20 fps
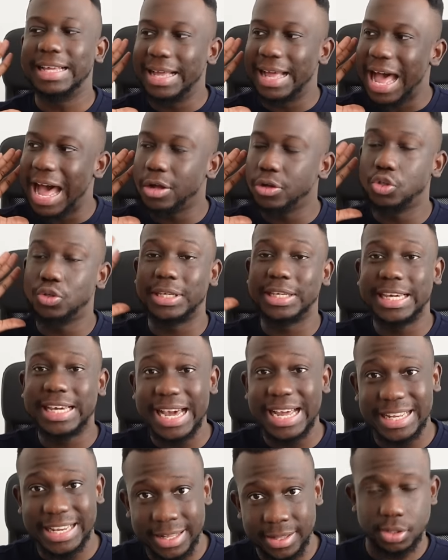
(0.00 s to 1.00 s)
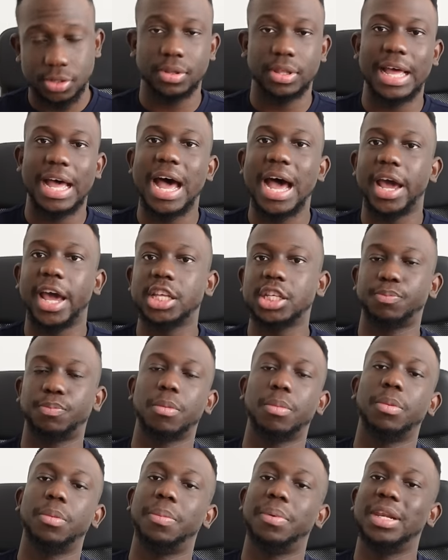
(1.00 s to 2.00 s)
How to get into the highest
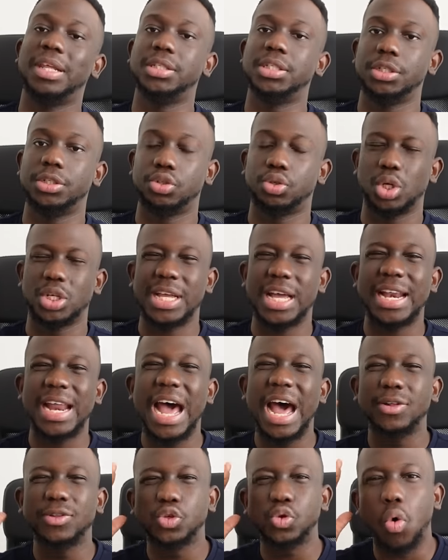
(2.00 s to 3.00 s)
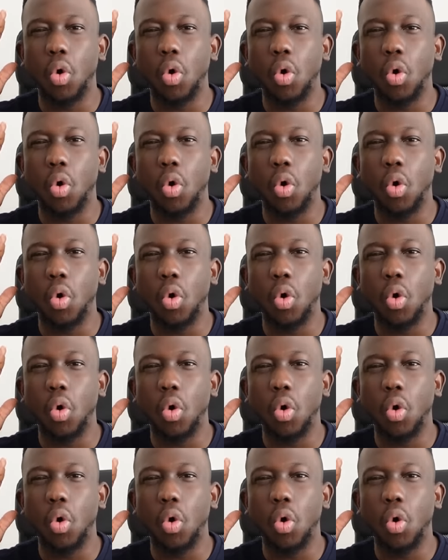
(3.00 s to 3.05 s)
probability trades and how to